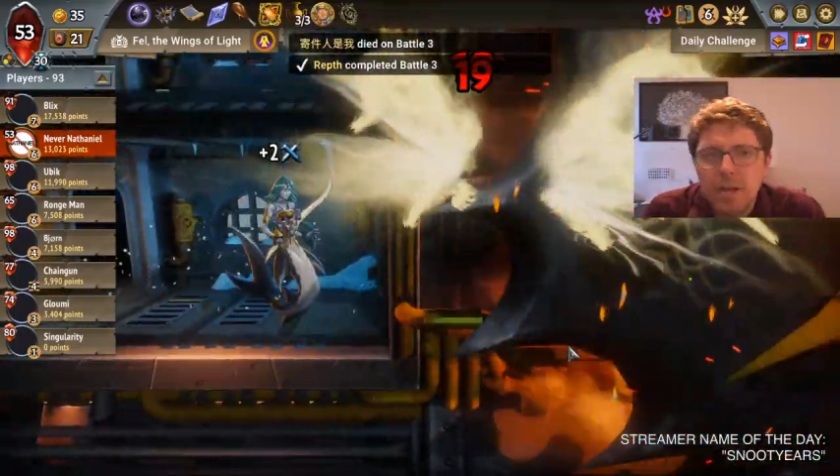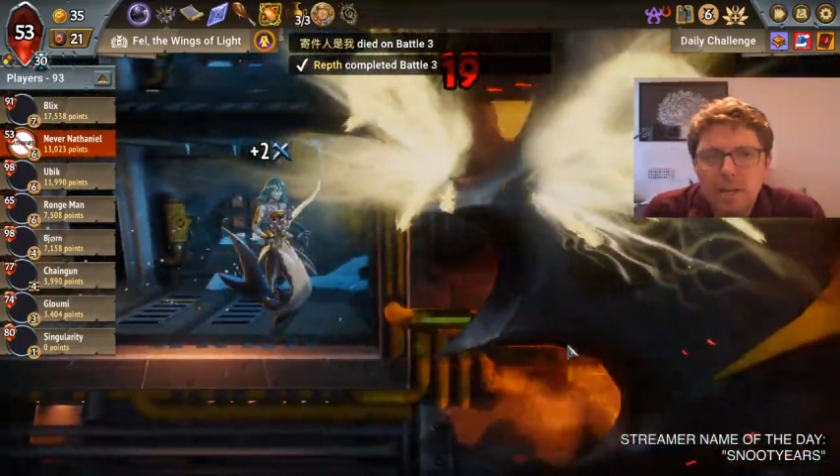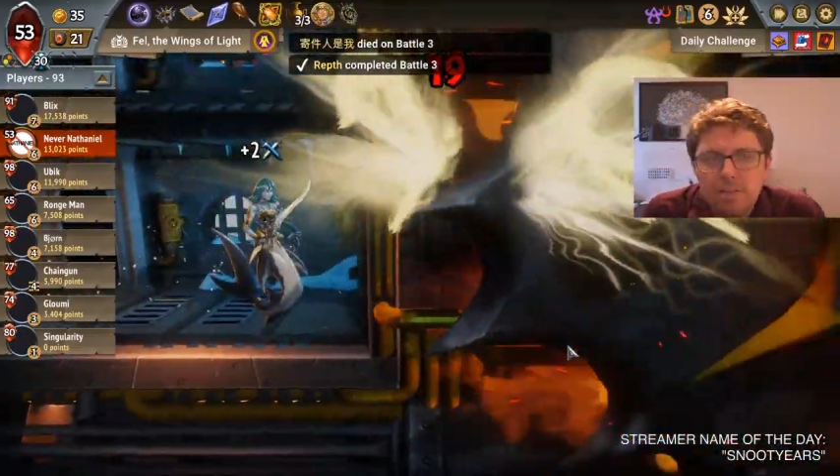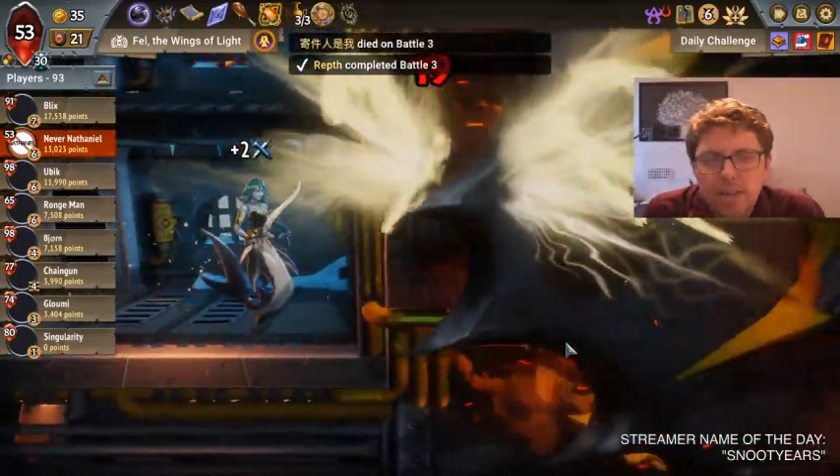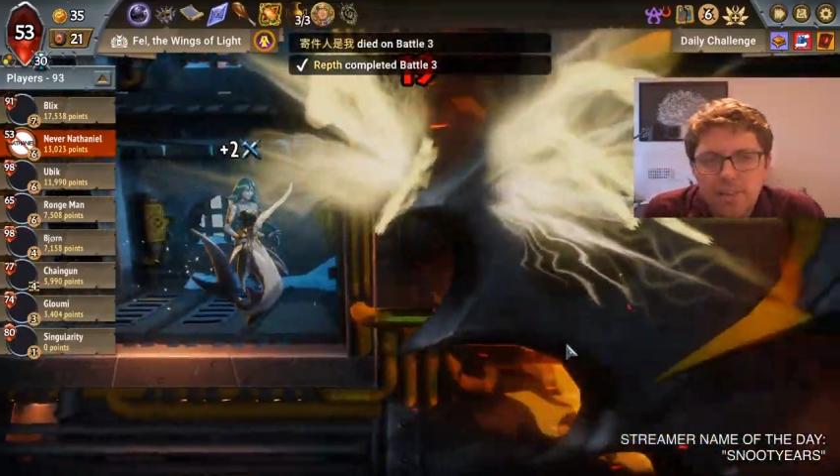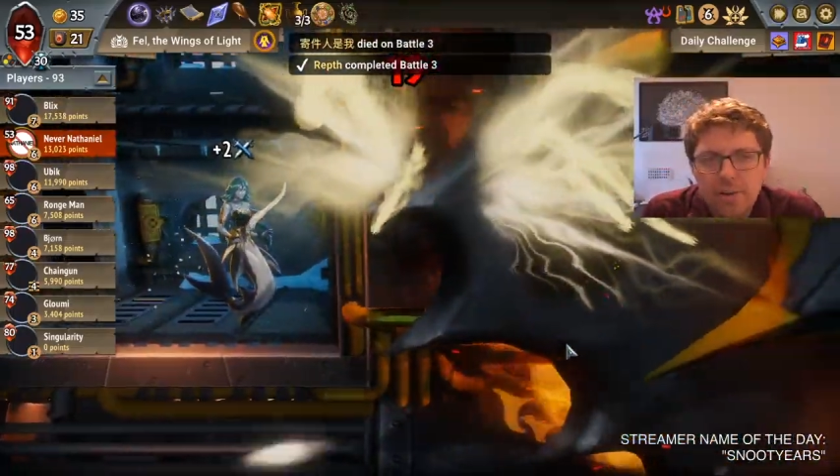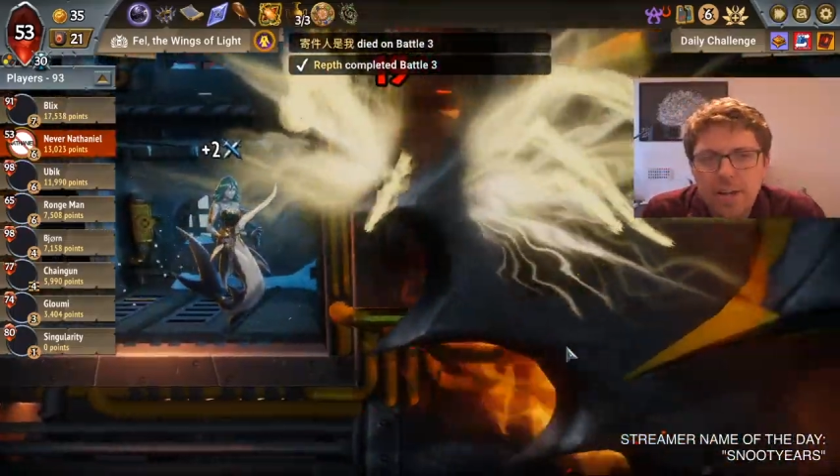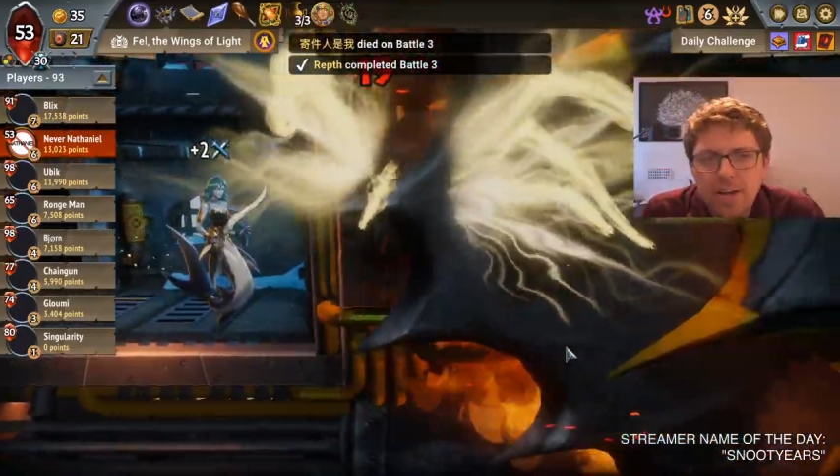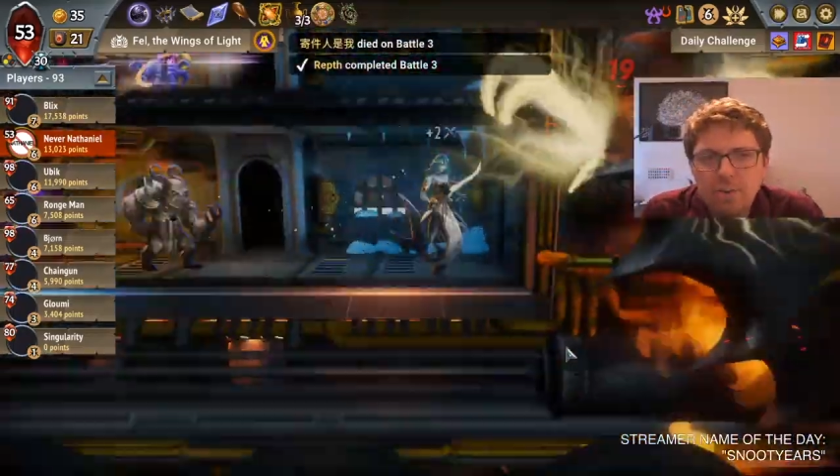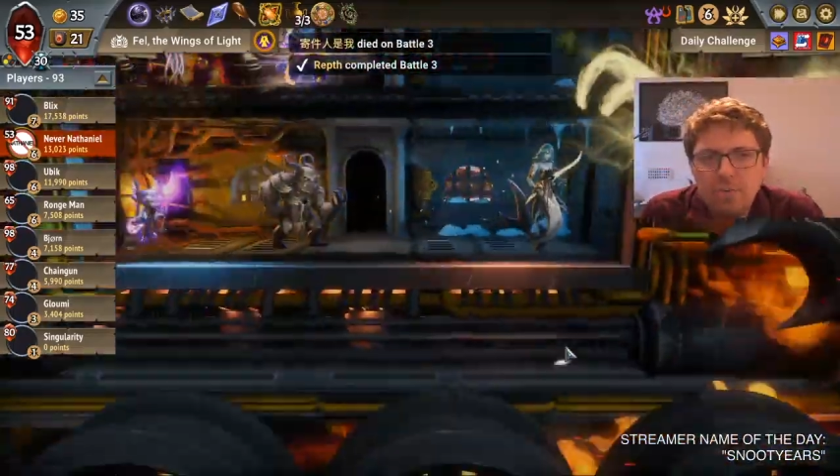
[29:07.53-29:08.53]
it together
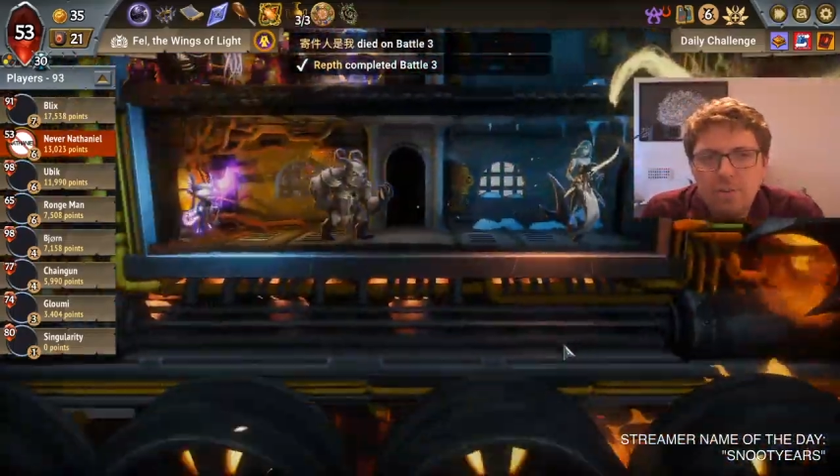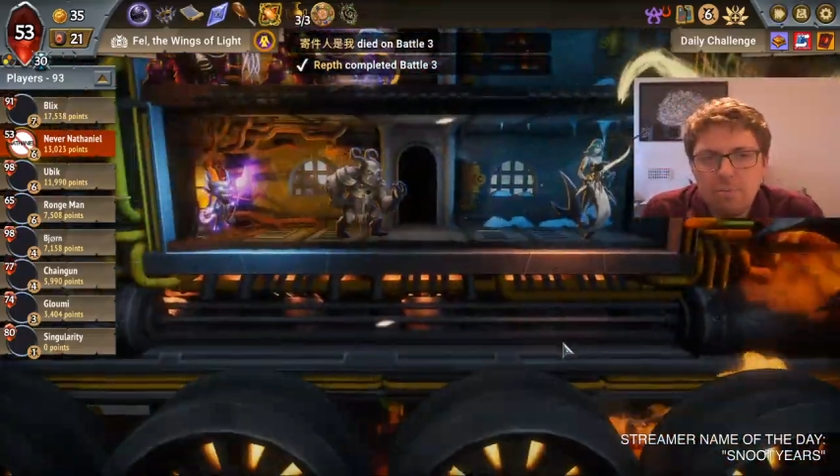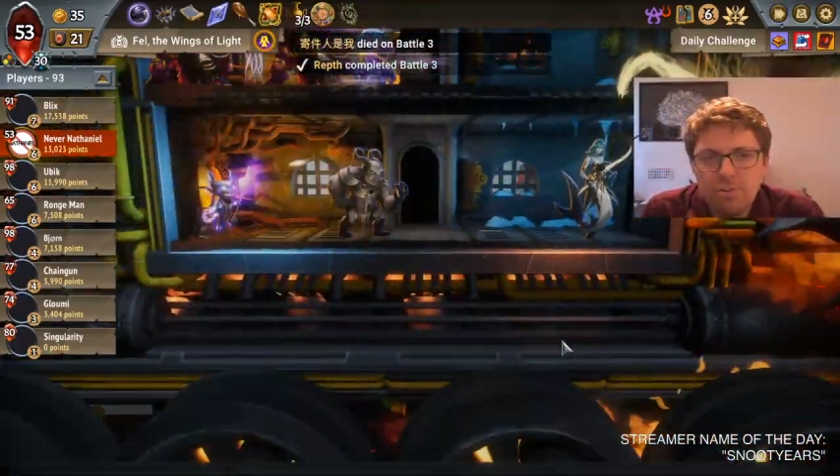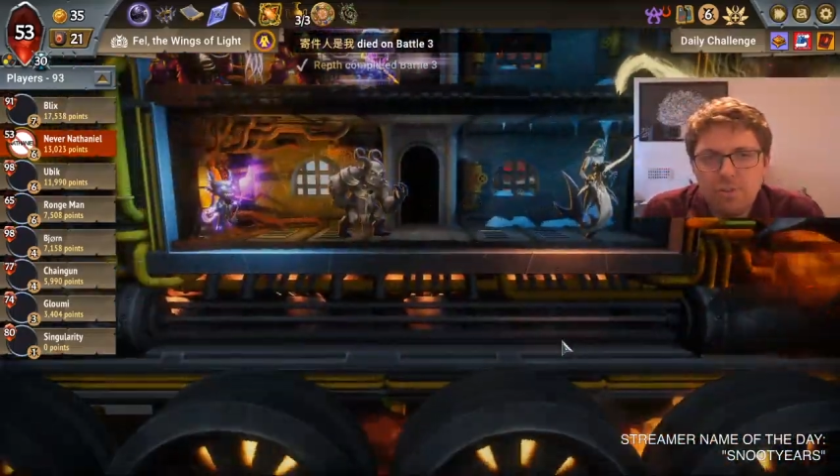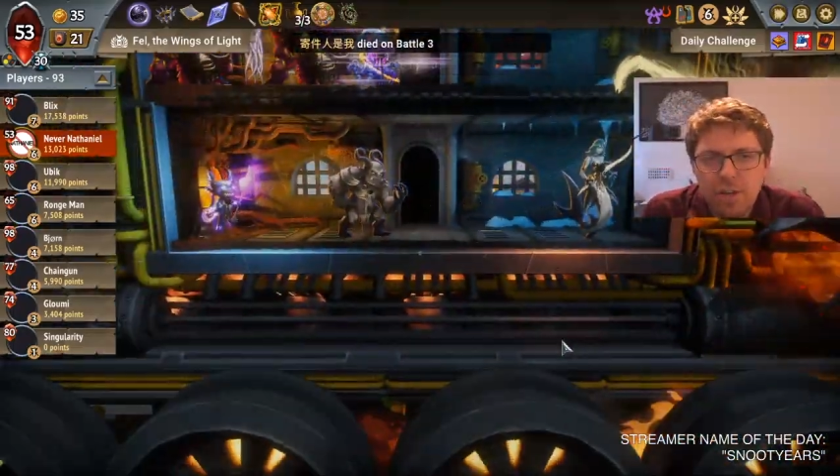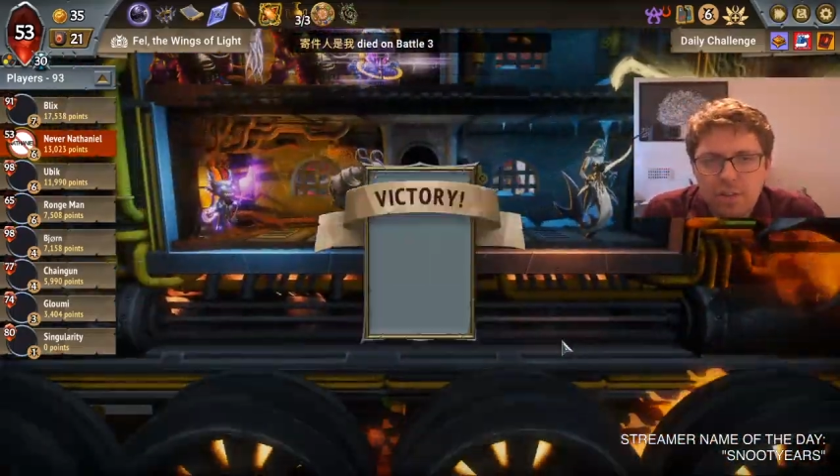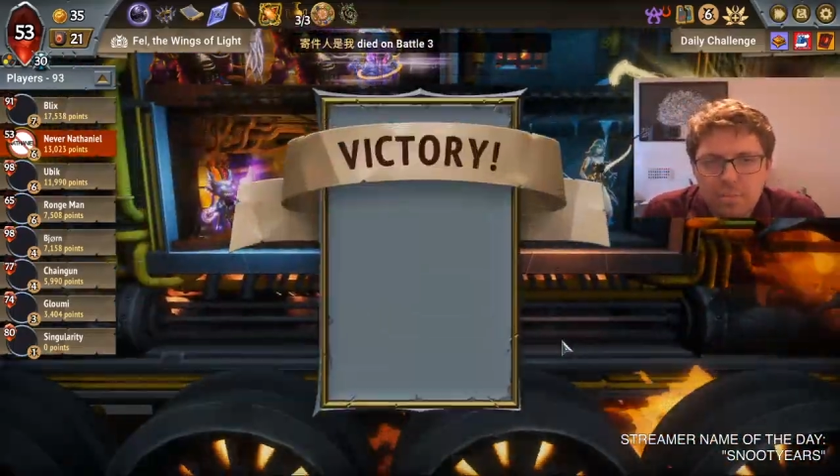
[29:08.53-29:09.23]
now, especially on the